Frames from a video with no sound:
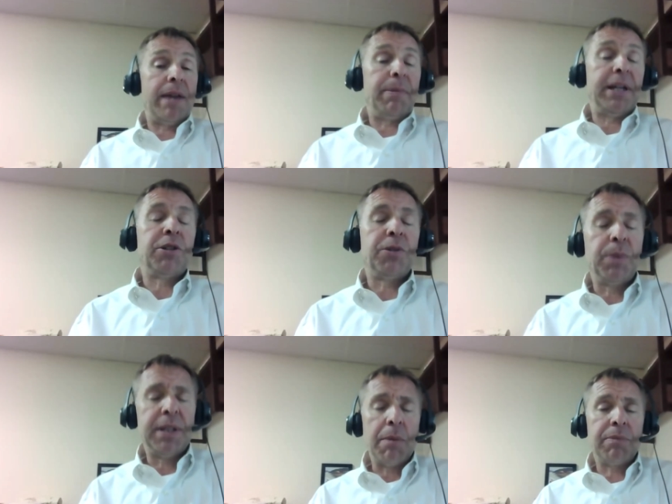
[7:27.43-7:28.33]
Because
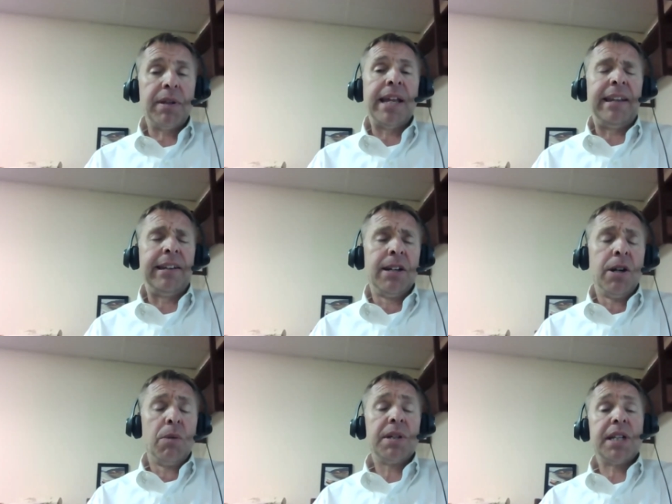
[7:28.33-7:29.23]
with something
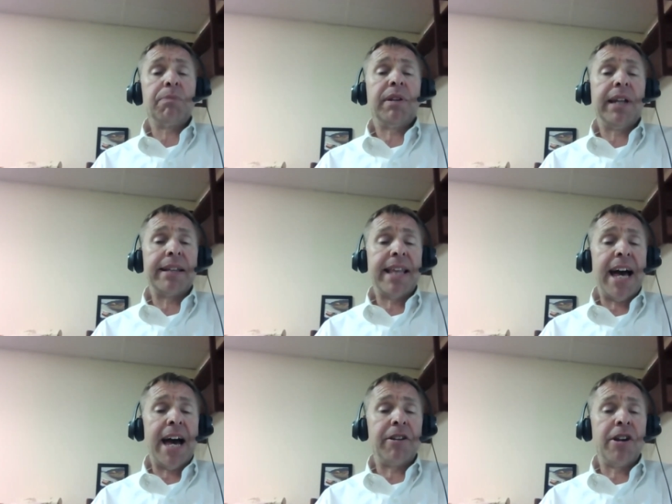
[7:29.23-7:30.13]
like
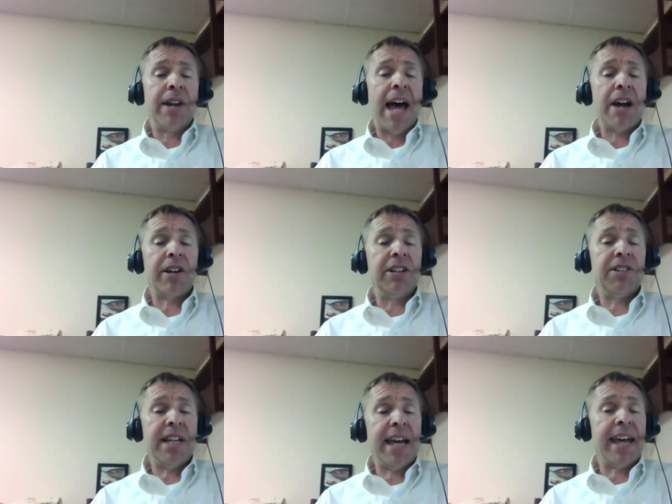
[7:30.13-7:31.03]
that, you're not going to
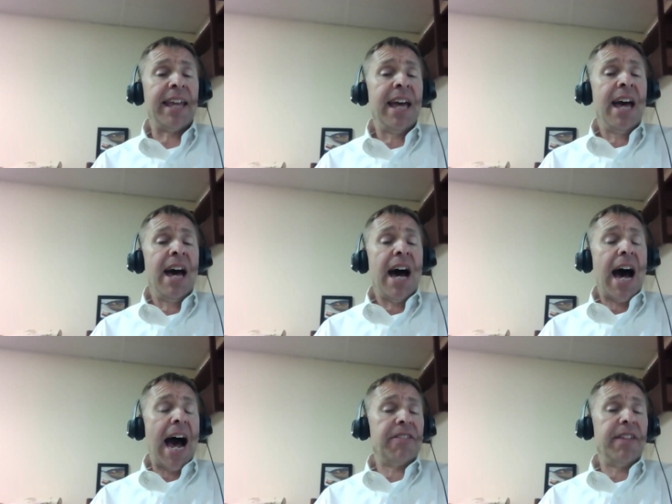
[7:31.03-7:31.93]
say,
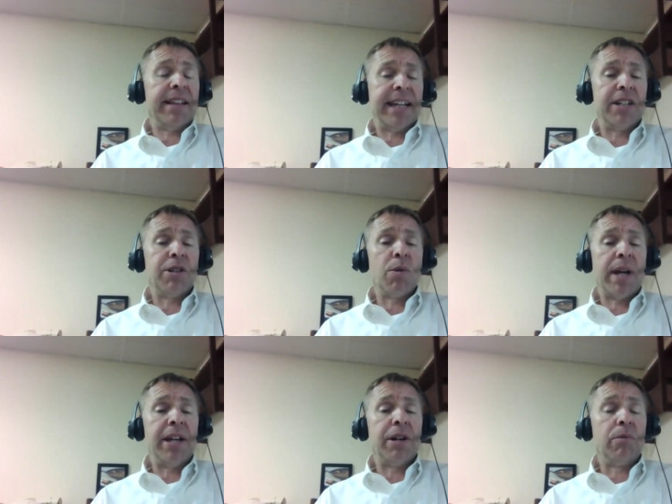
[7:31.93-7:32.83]
I think that it's
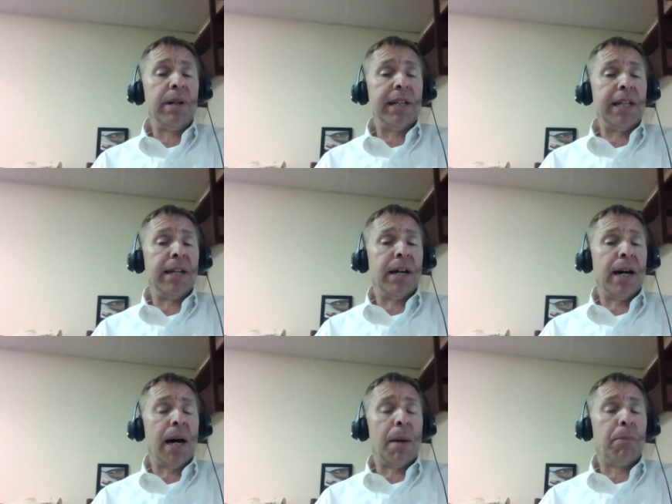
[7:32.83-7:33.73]
okay to really
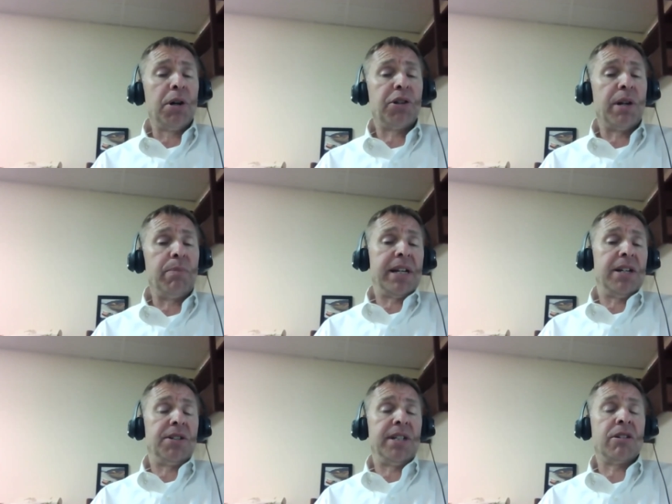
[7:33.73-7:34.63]
push it
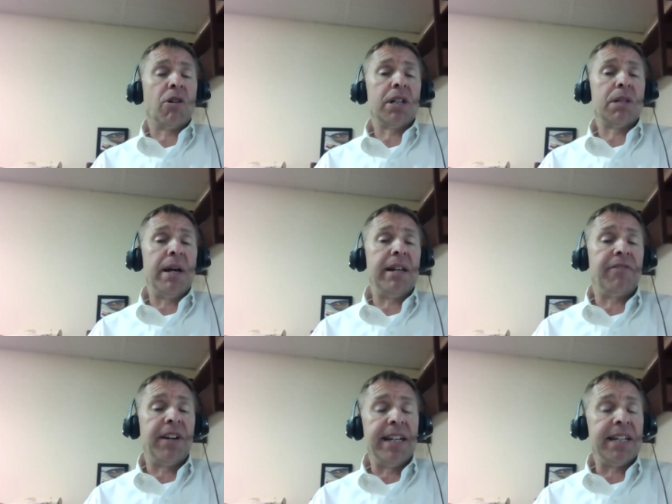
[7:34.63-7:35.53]
because the cost
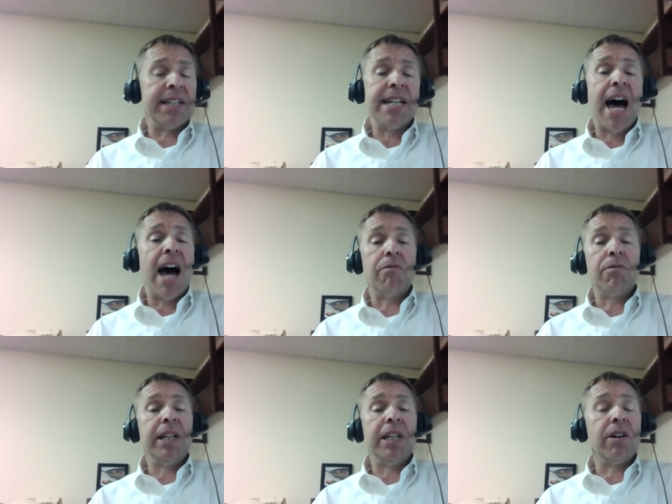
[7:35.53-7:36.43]
benefit is not
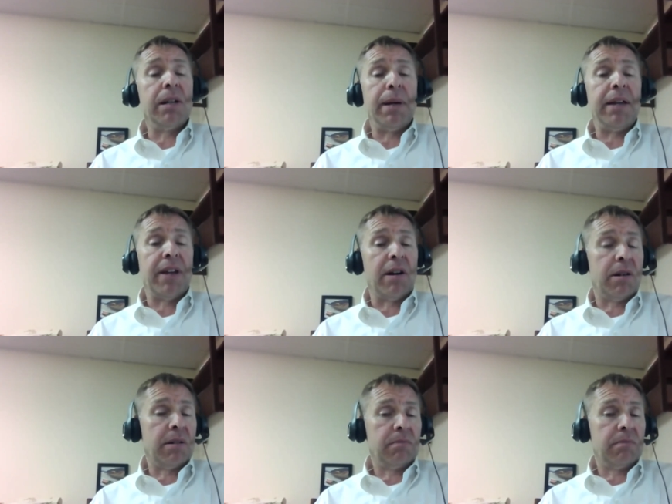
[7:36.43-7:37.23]
really going to be there.